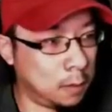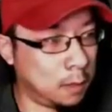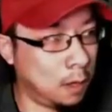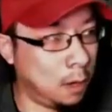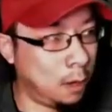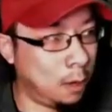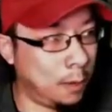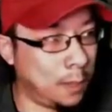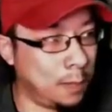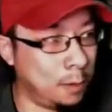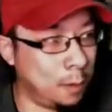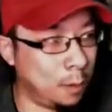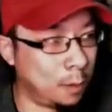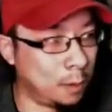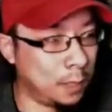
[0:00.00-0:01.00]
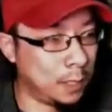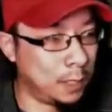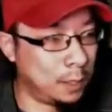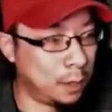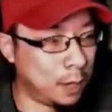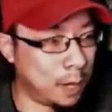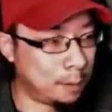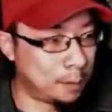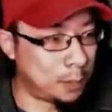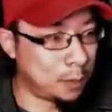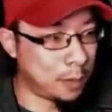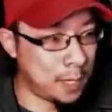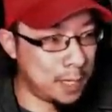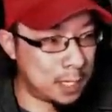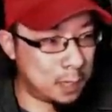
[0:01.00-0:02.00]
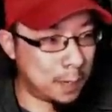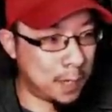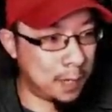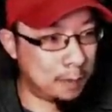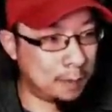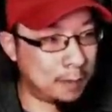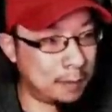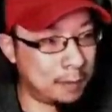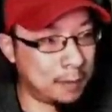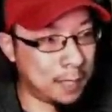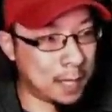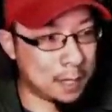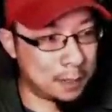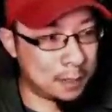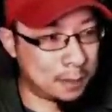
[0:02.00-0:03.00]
Oh, and he walked, got up straight into it. That was,